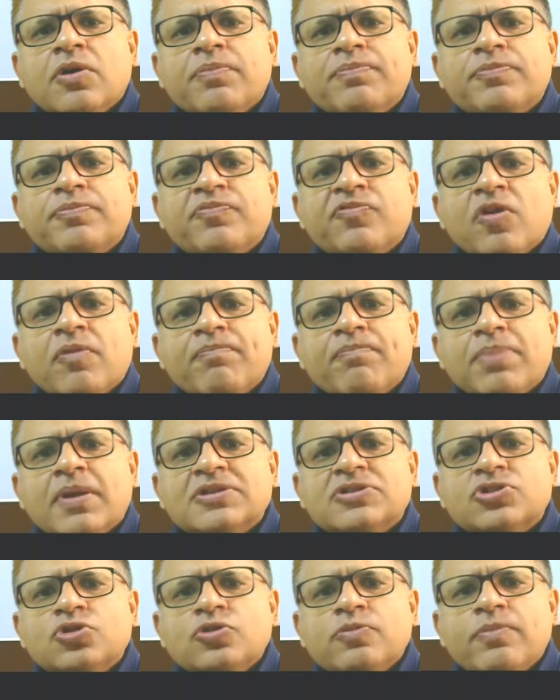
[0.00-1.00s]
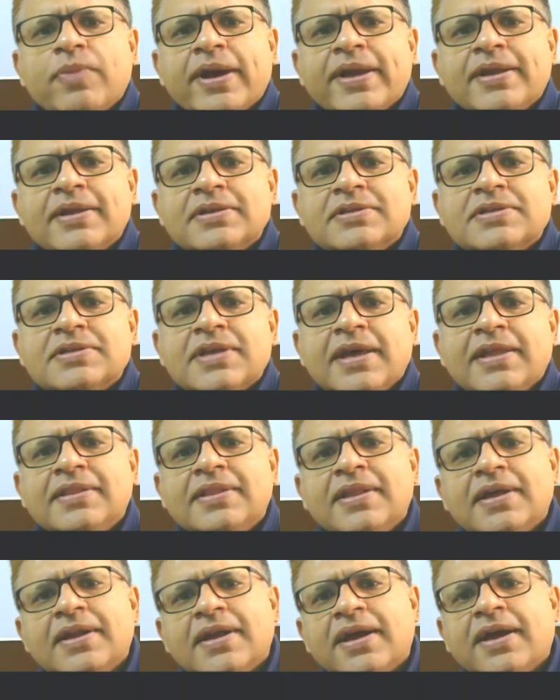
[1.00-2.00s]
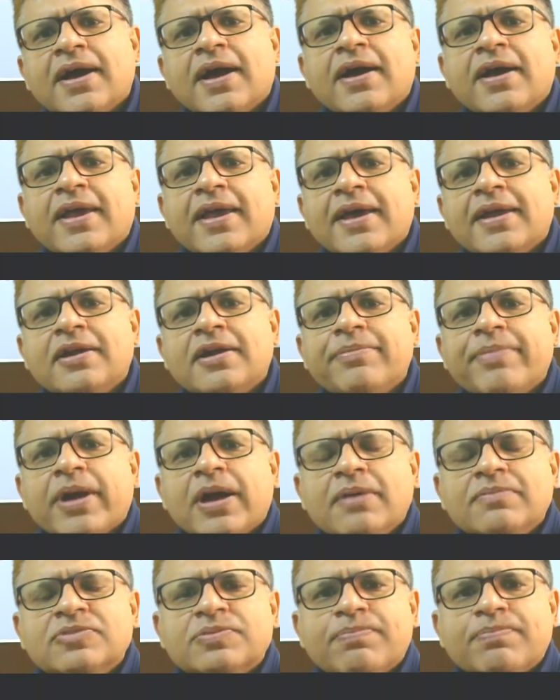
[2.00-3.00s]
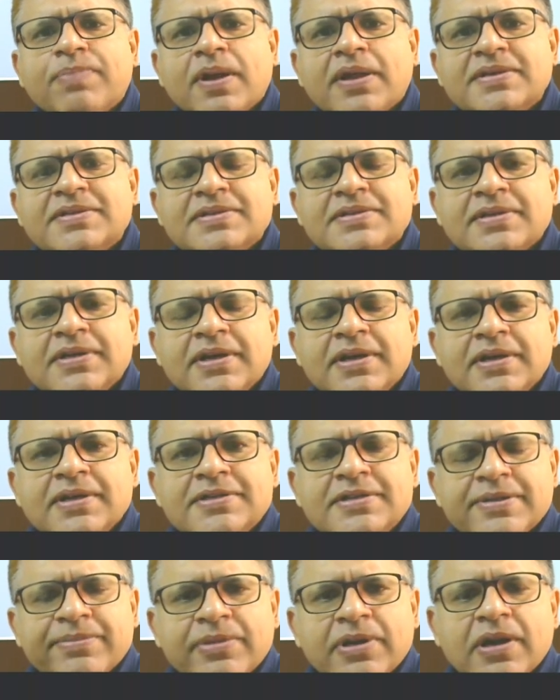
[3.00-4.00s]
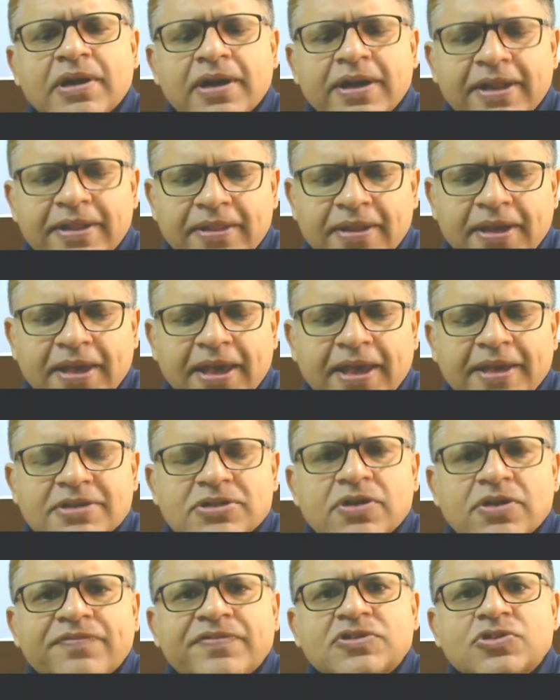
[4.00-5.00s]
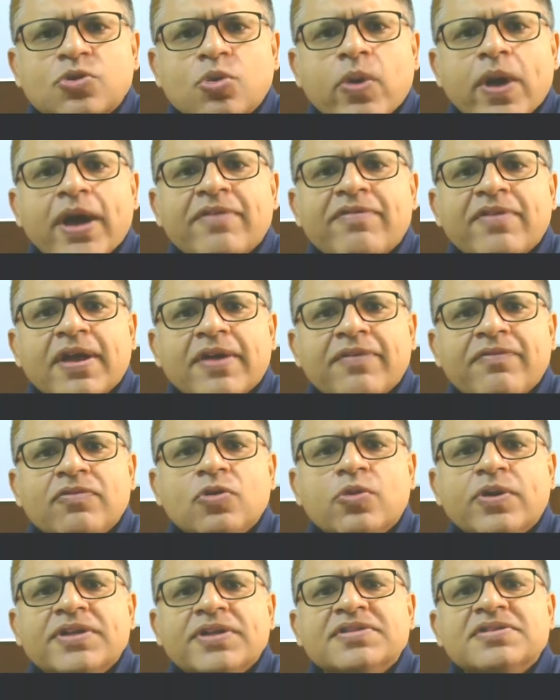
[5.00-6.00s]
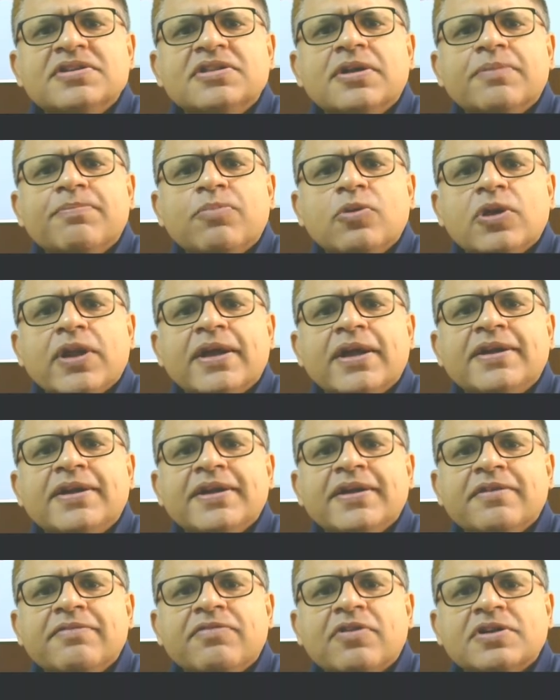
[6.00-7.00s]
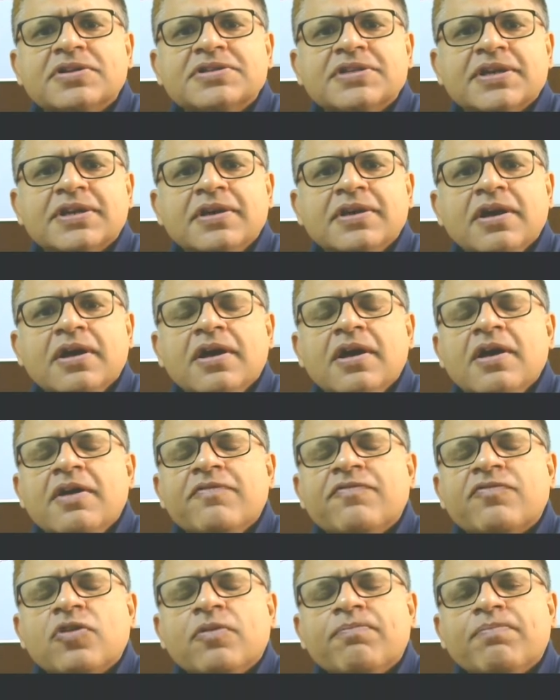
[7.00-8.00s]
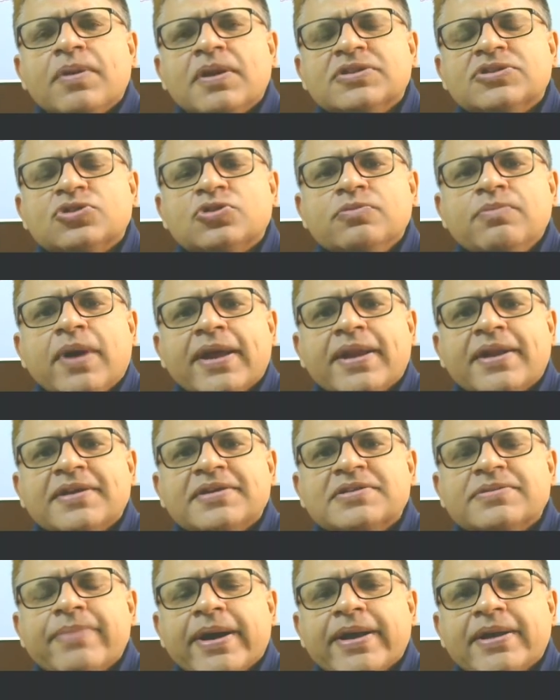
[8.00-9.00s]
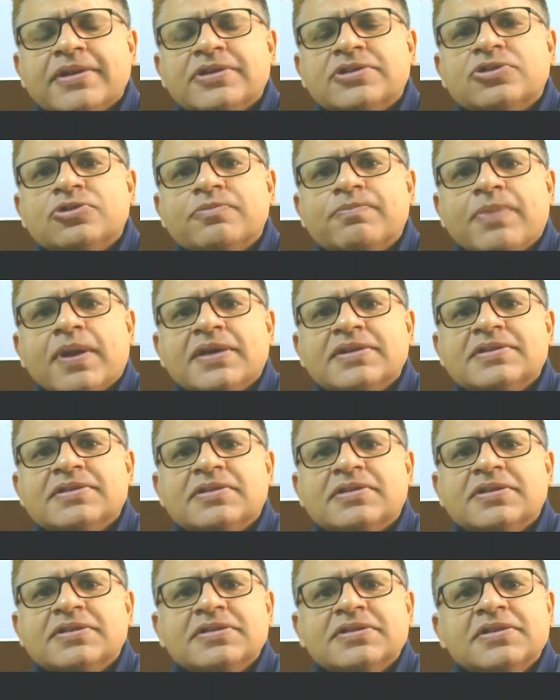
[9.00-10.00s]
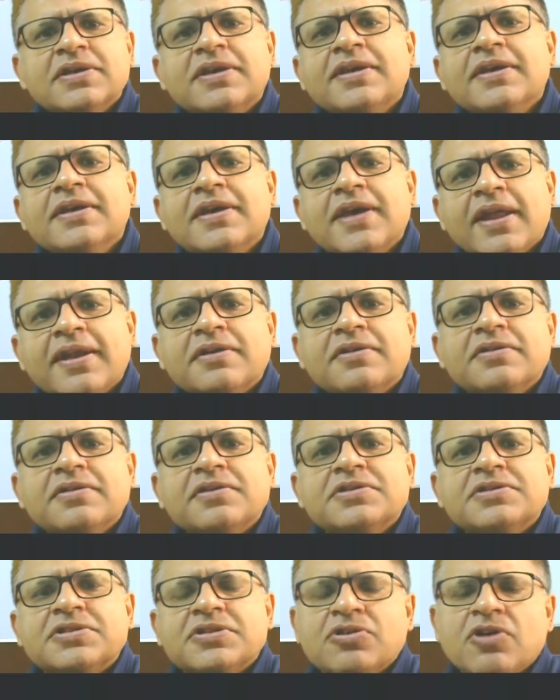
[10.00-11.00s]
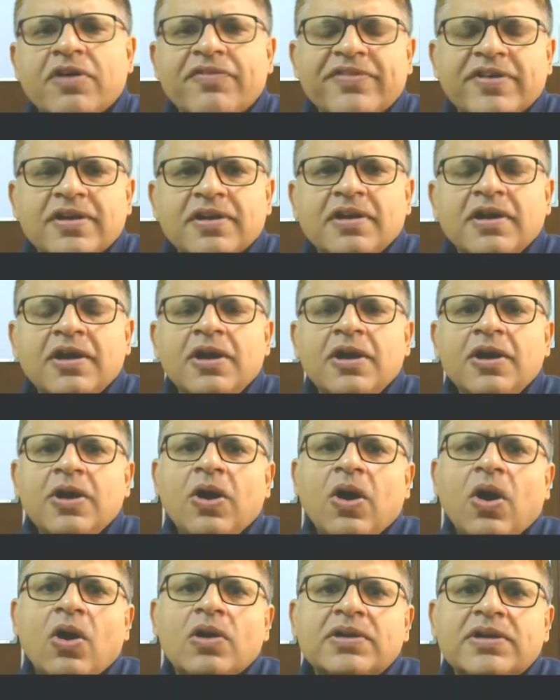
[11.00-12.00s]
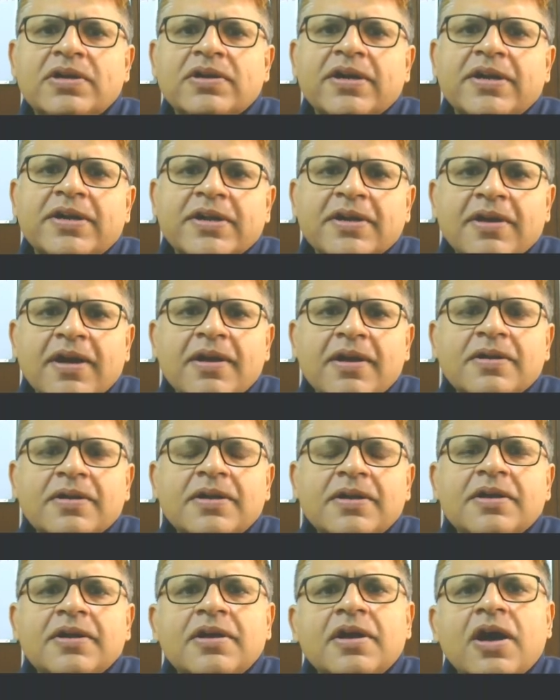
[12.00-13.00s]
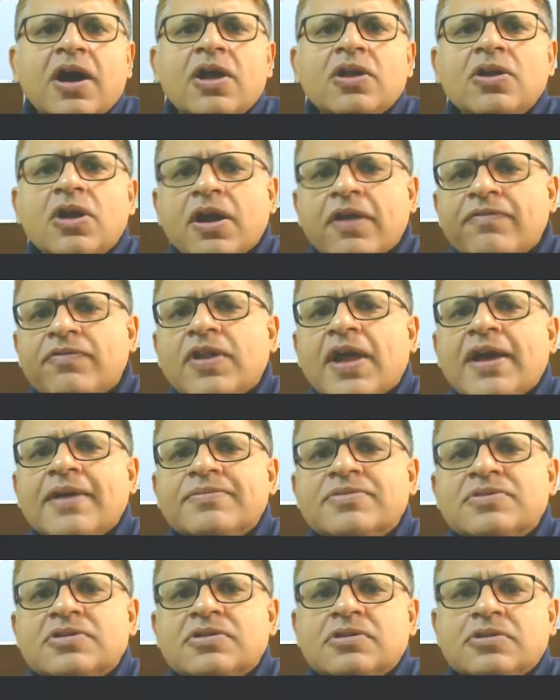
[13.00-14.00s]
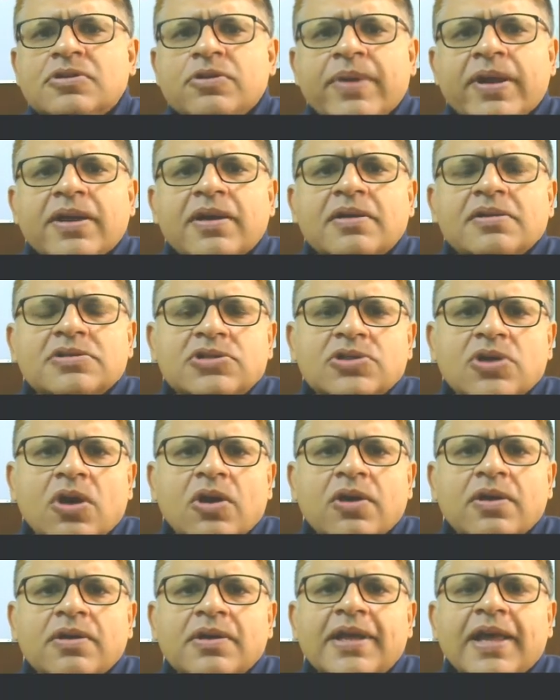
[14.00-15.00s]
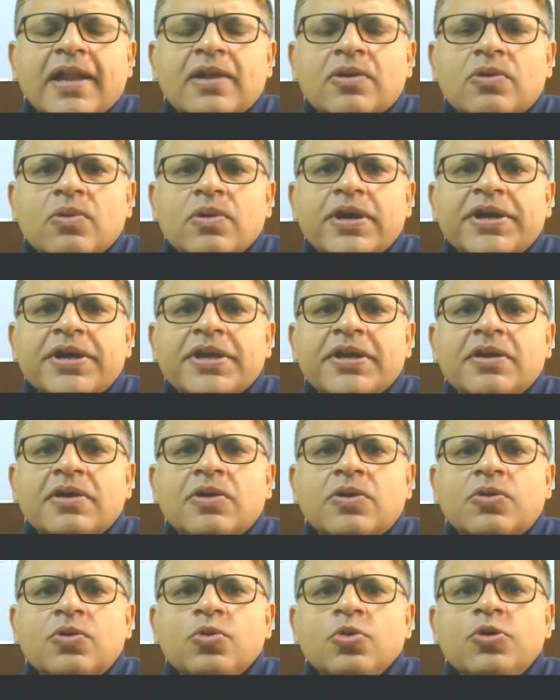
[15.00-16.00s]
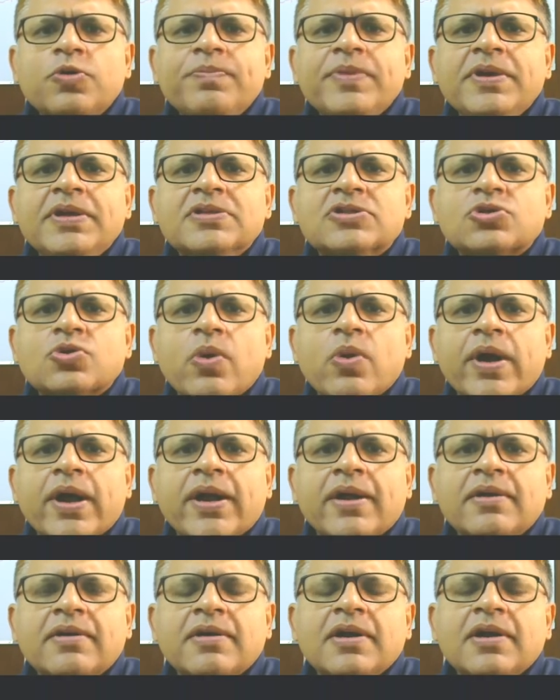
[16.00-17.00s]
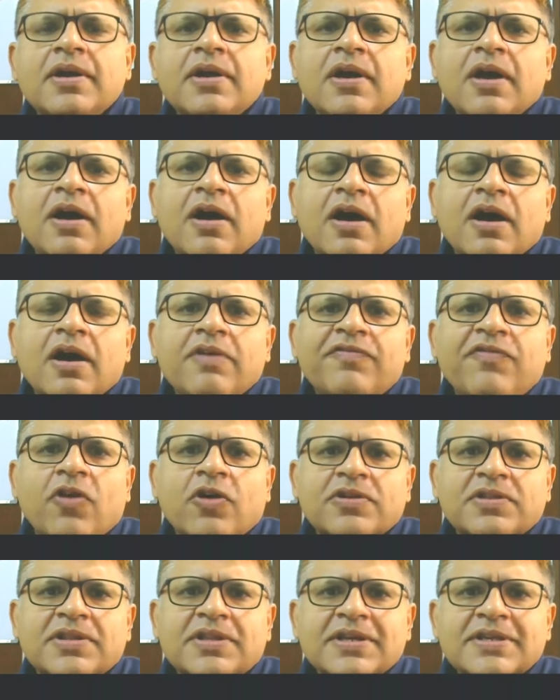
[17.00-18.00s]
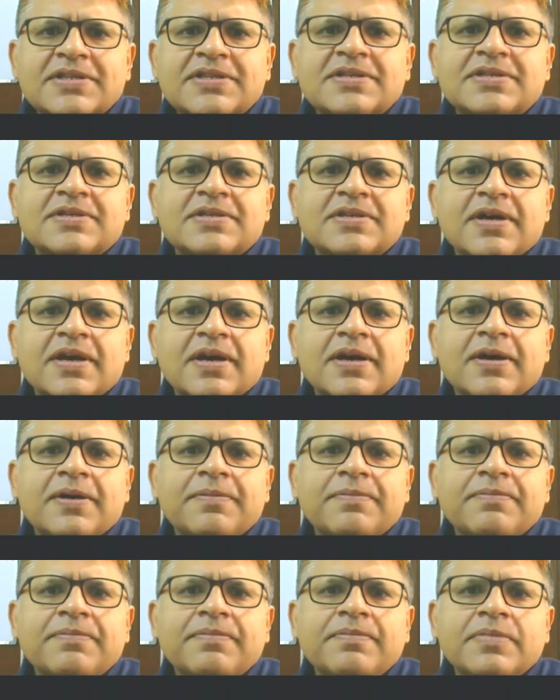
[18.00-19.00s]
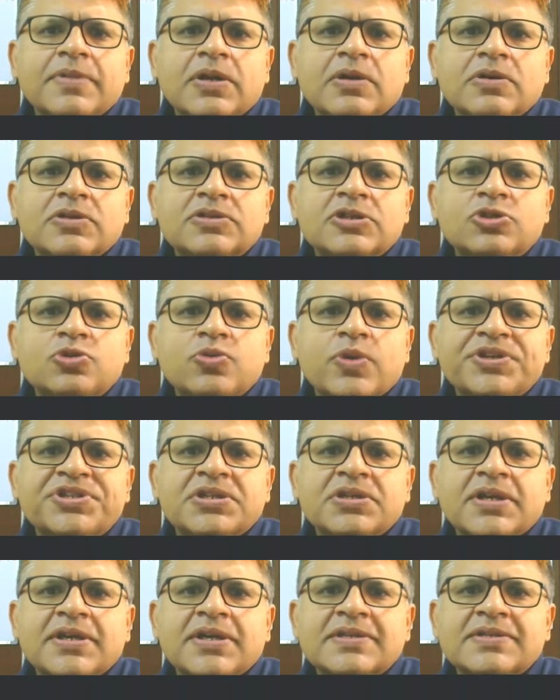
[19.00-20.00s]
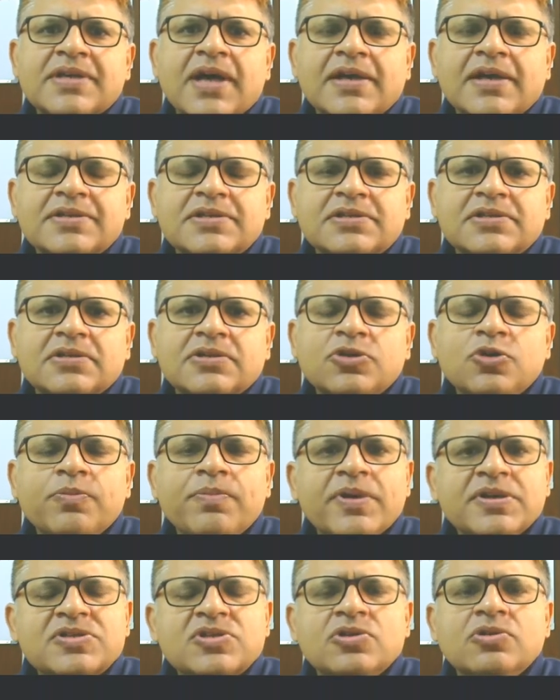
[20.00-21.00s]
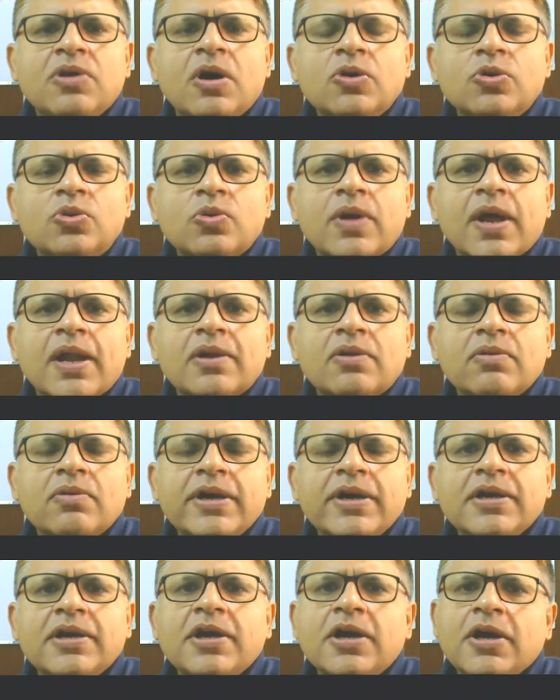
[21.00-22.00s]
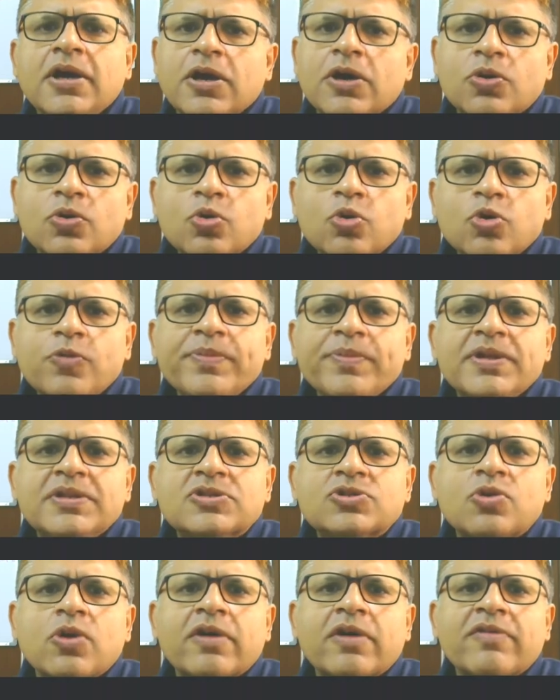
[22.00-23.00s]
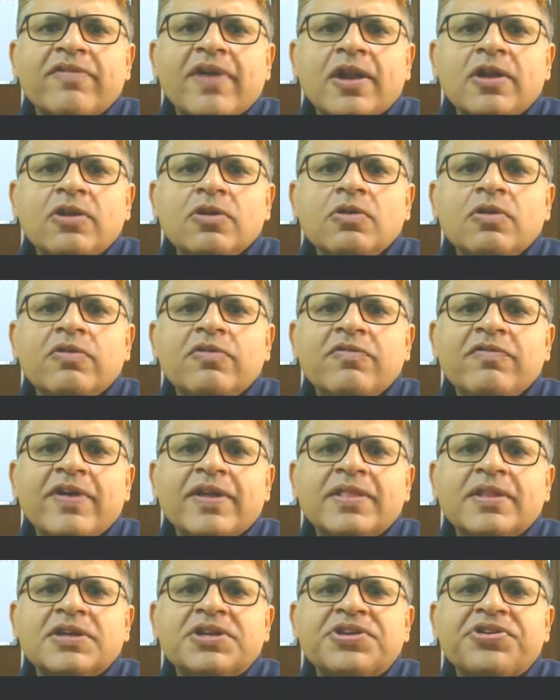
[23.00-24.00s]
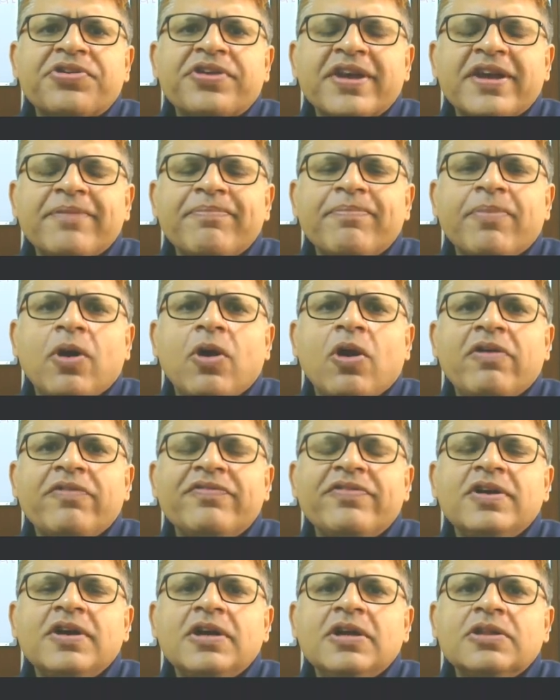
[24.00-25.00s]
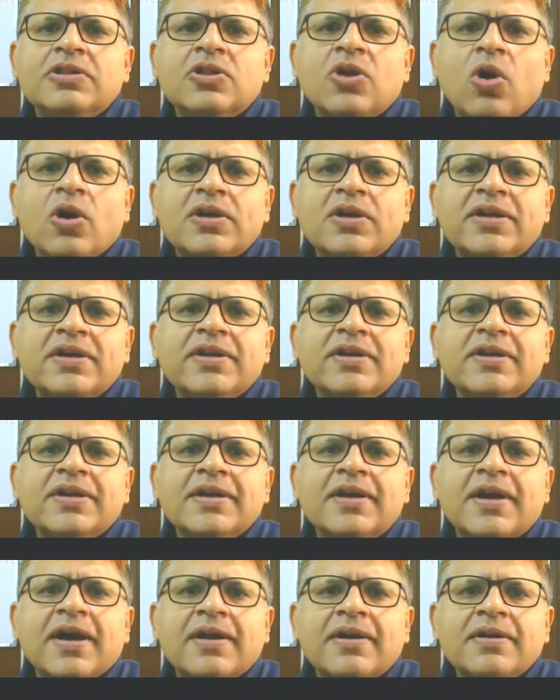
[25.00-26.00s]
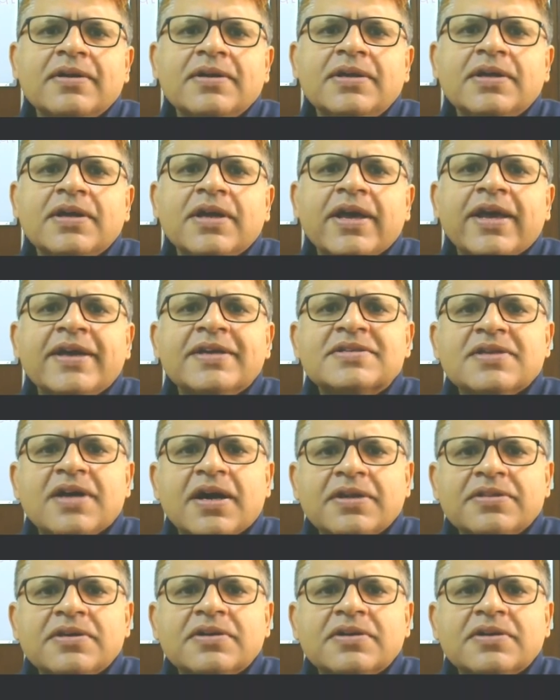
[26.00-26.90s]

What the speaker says: from plus to minus, and then again it becomes plus. Similarly, in the case of a square wave, you can see the polarity reversing from plus to minus, minus to plus. This is a key characteristic of an alternating current. A lot of times, numericals on calculating root mean square for this situation is asked. You must know how to calculate root mean square value when the shape of the alternating current is other